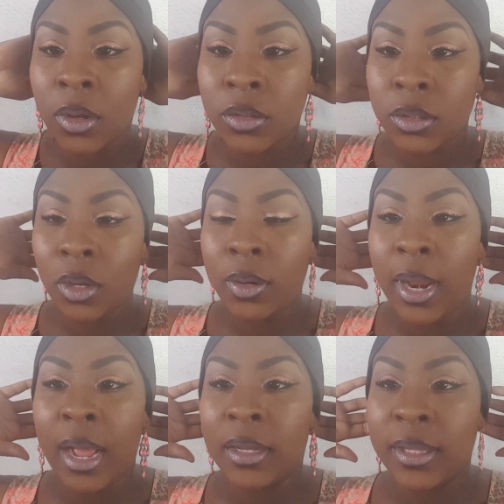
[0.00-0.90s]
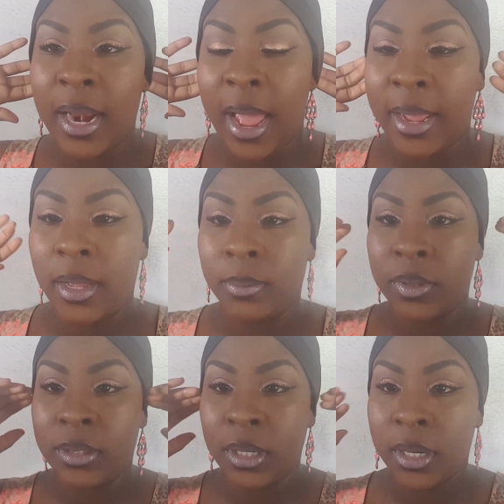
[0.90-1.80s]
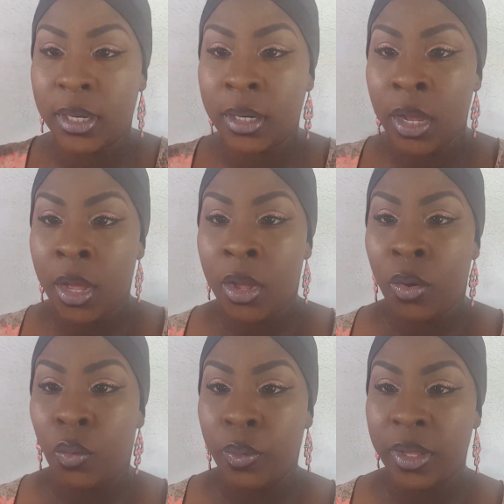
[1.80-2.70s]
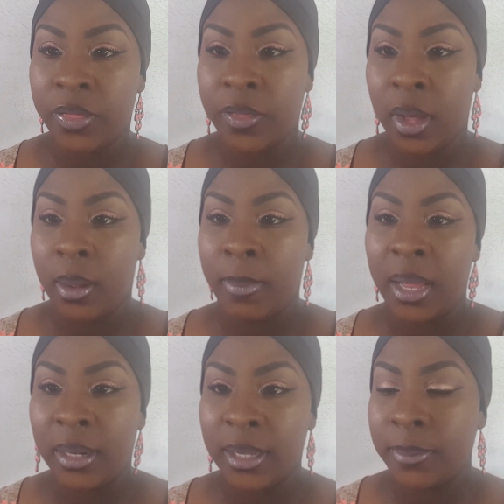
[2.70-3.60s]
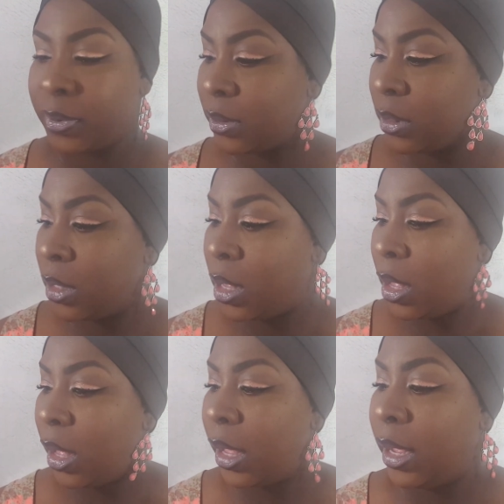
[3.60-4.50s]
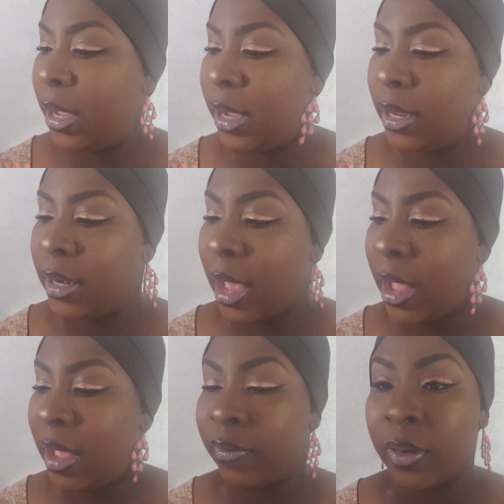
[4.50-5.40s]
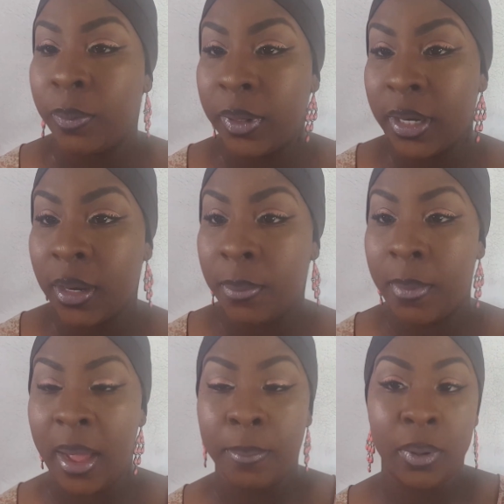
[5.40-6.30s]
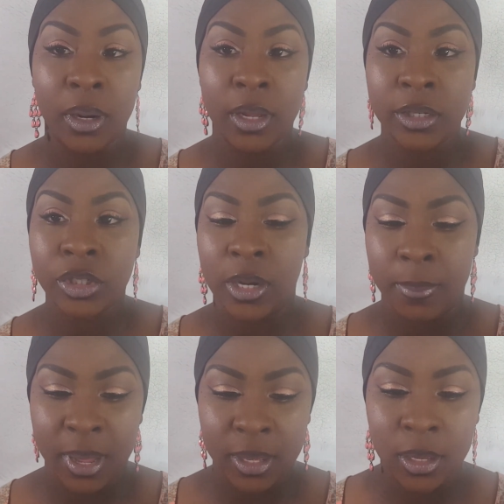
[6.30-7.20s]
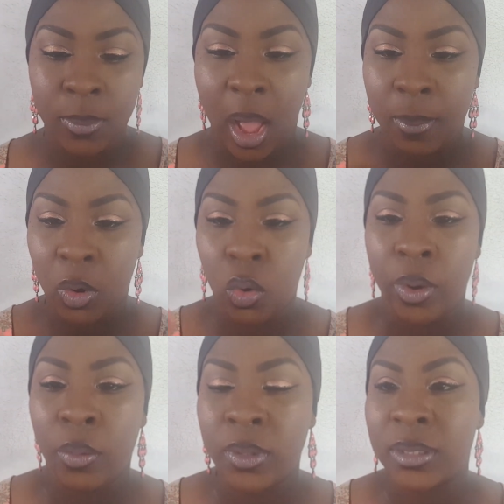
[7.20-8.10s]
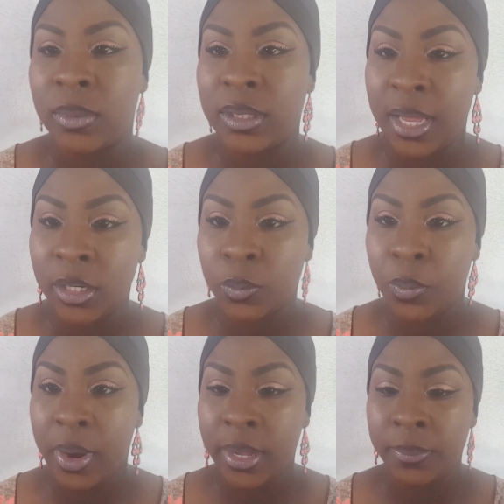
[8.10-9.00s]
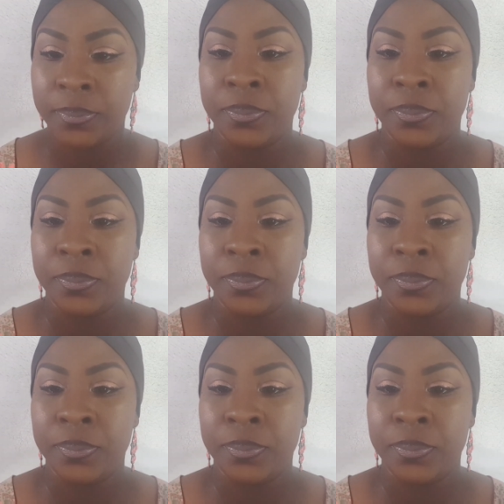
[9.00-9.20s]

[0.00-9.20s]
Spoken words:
So now that I am done with my lips and I have completed my blush and makeup, I'm going to go in with some setting spray.